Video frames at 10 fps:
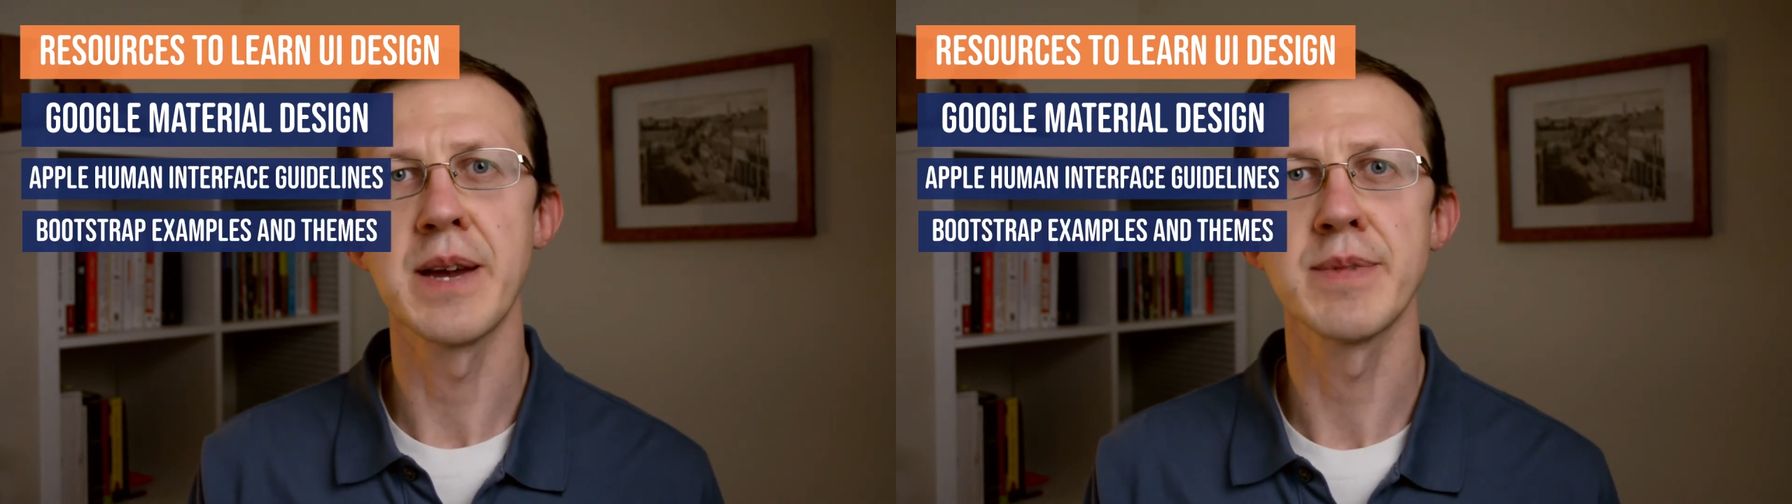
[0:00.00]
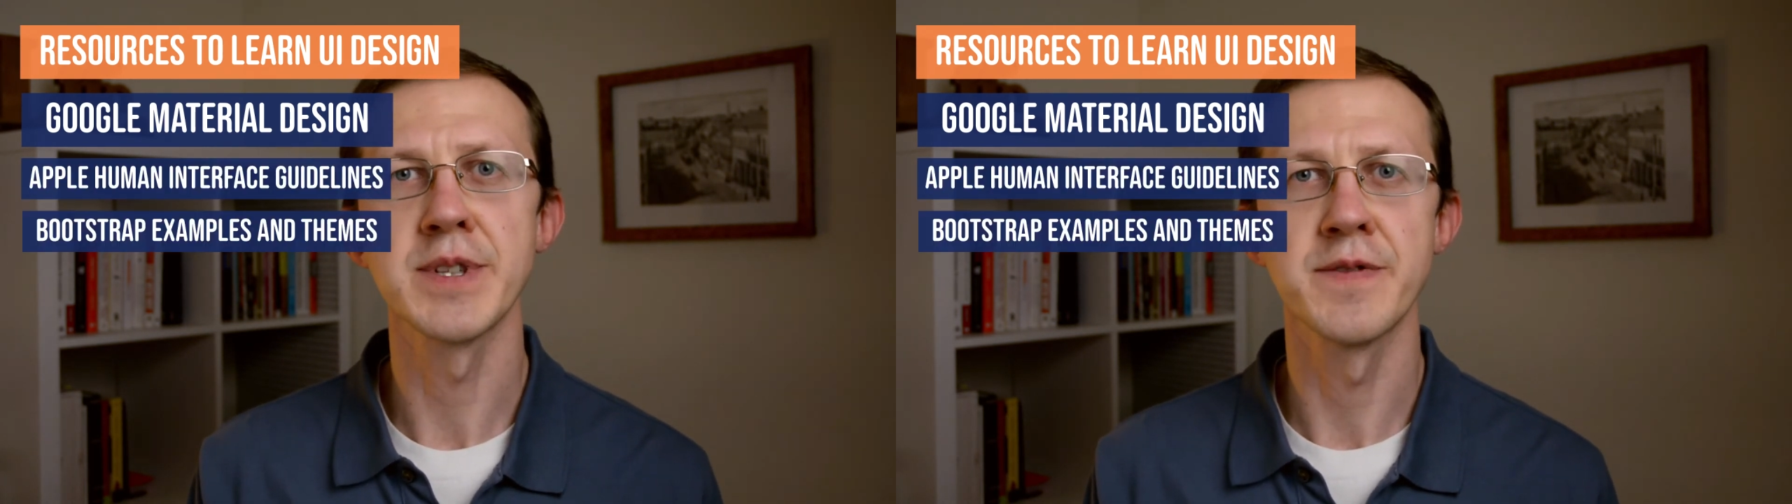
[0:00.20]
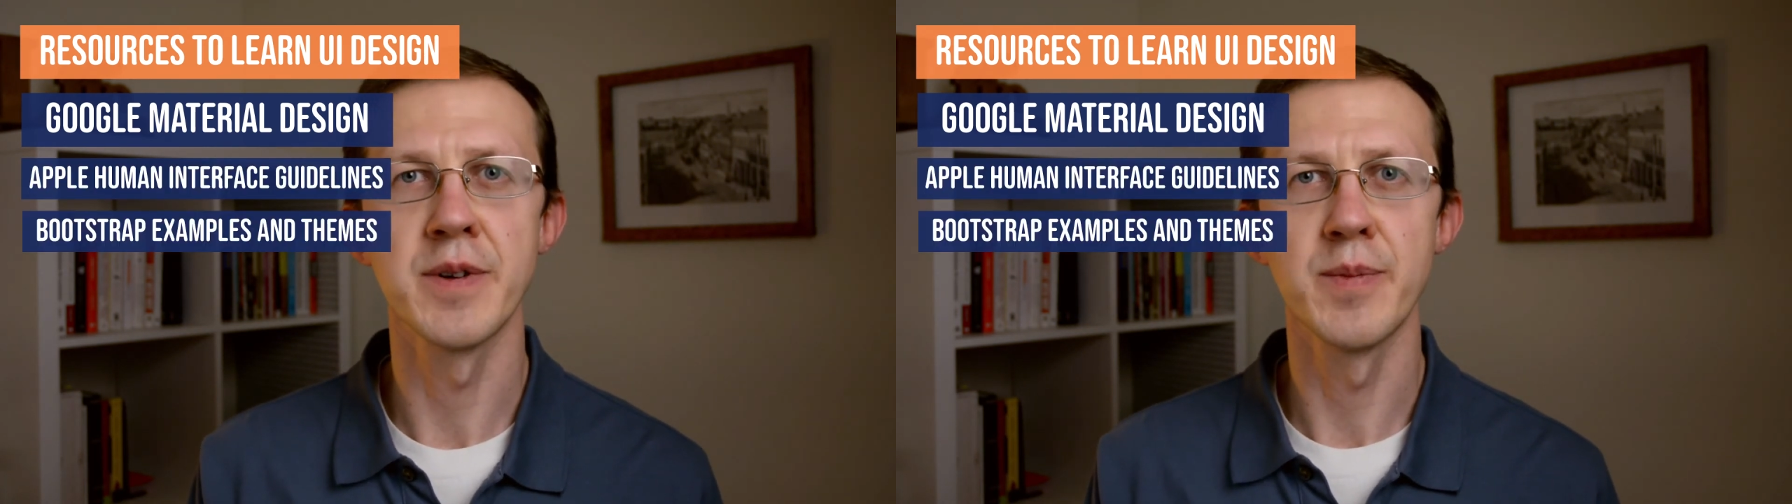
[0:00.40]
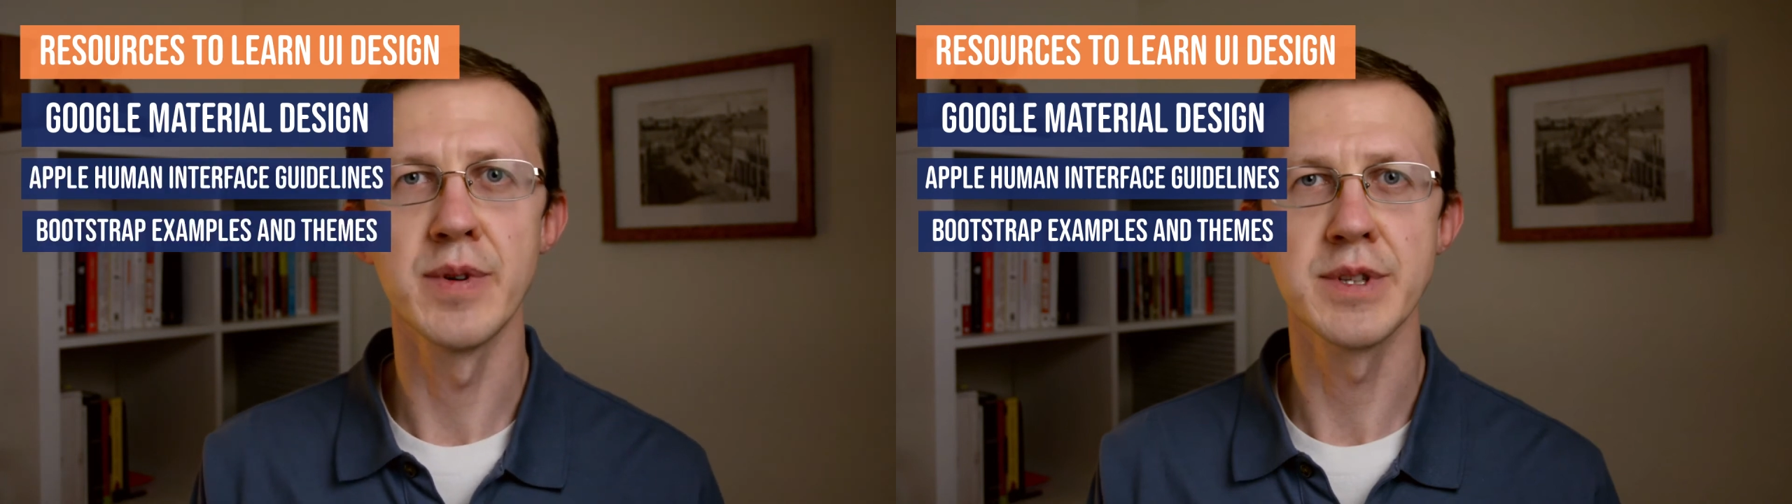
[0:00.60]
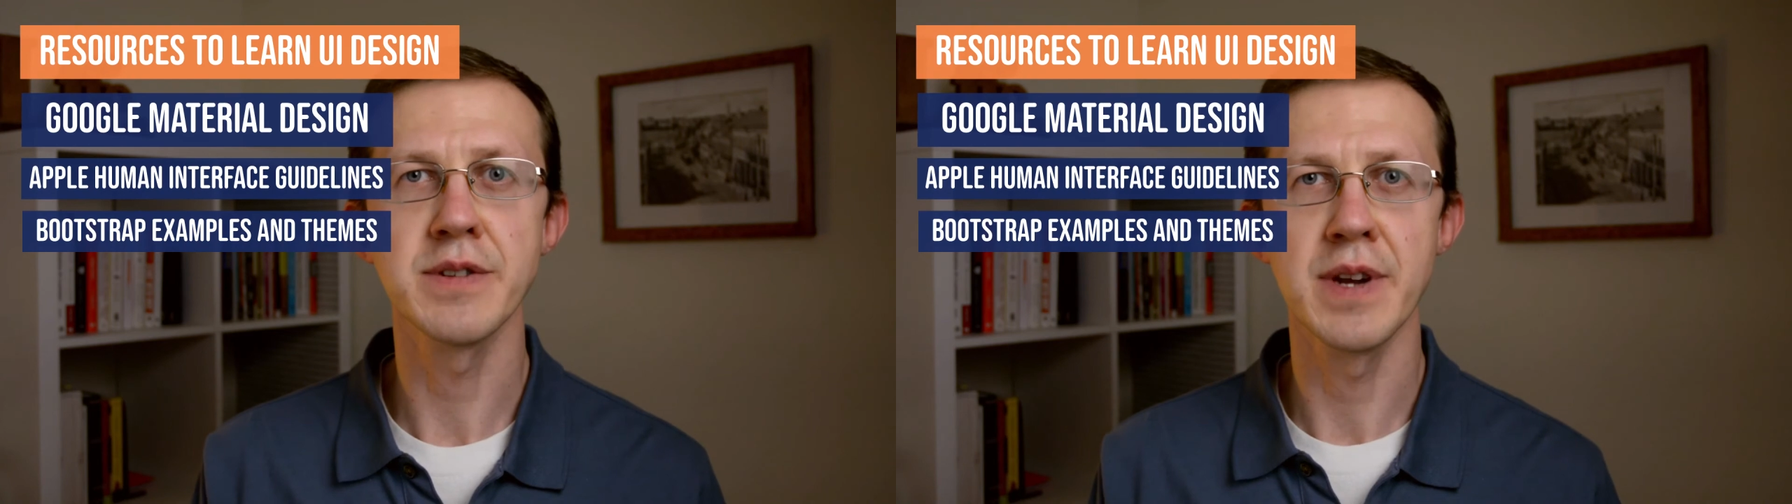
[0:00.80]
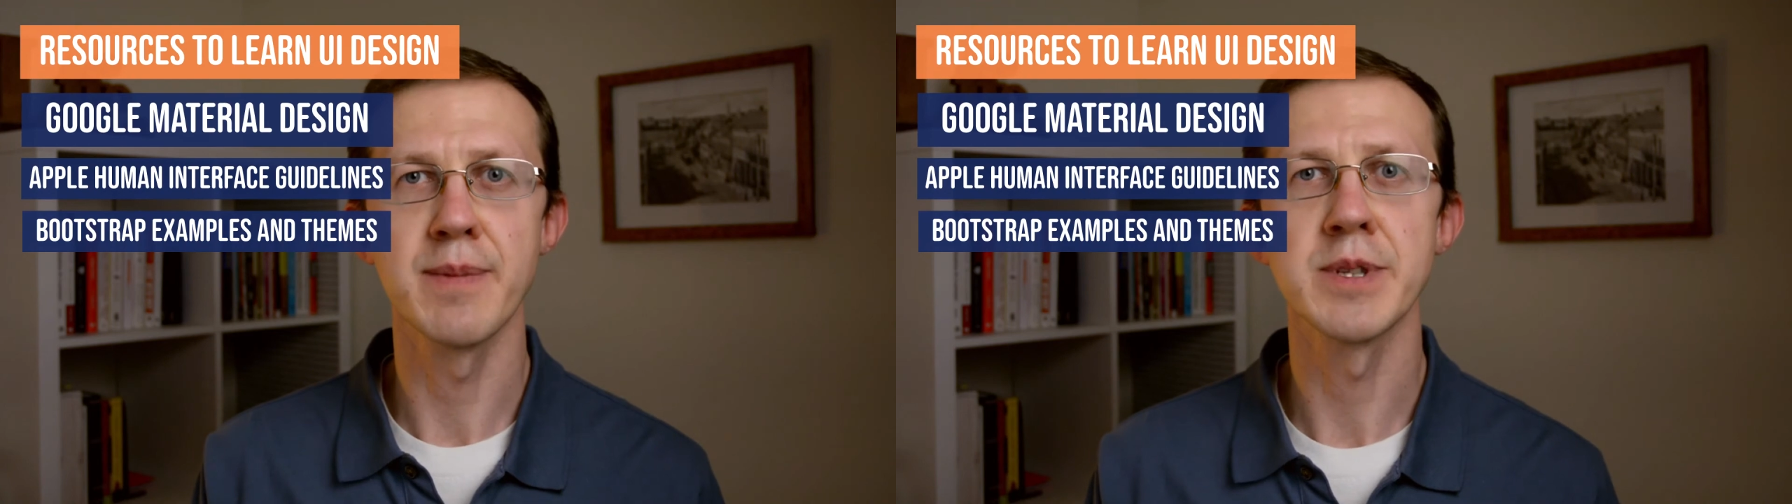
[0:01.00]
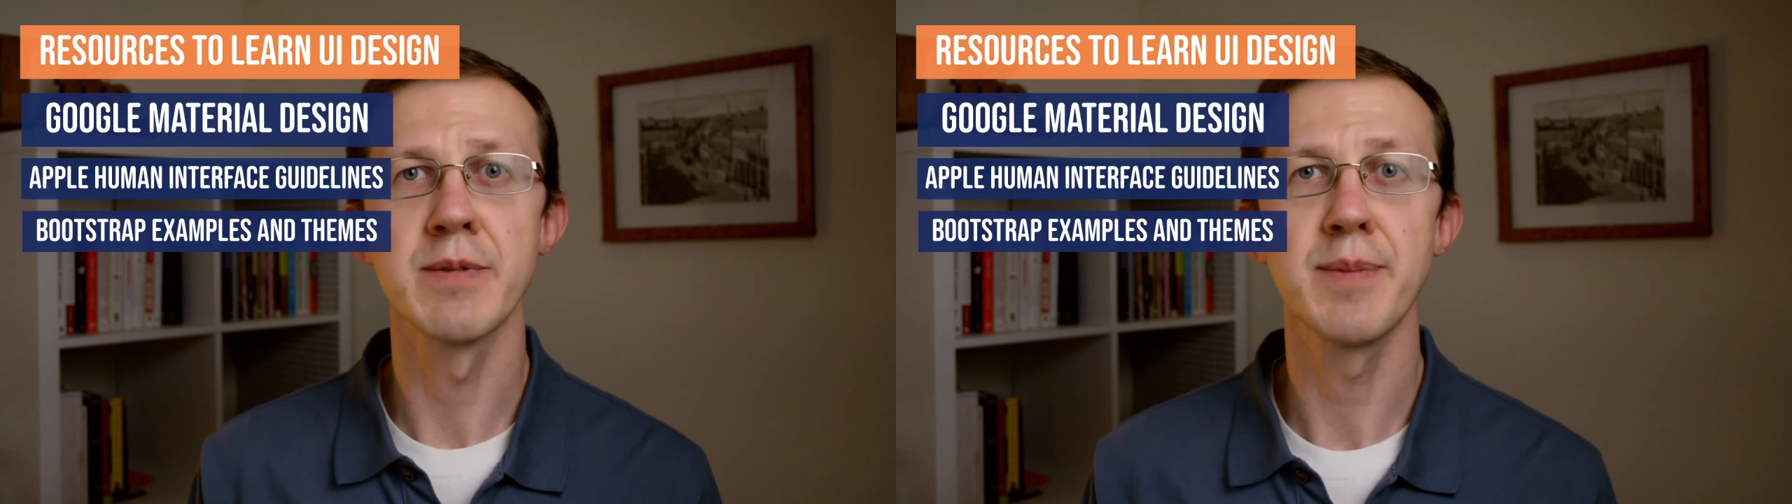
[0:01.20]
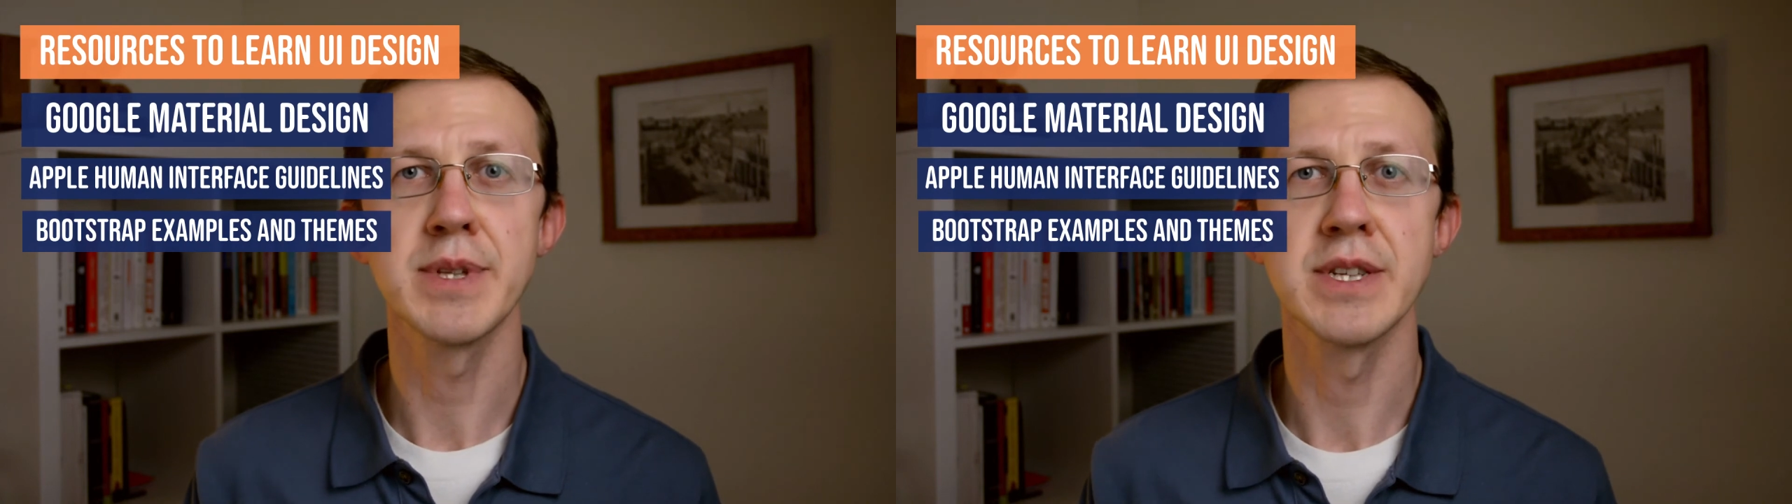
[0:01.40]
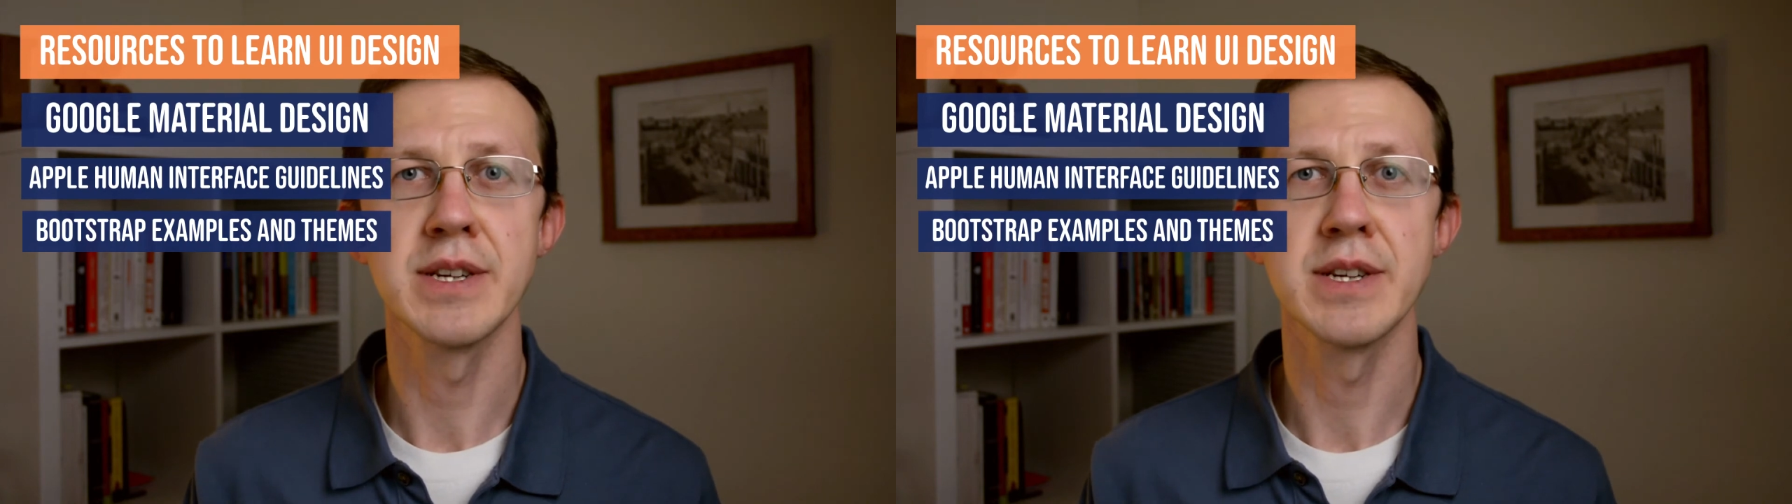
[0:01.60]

from Bootstrap's website.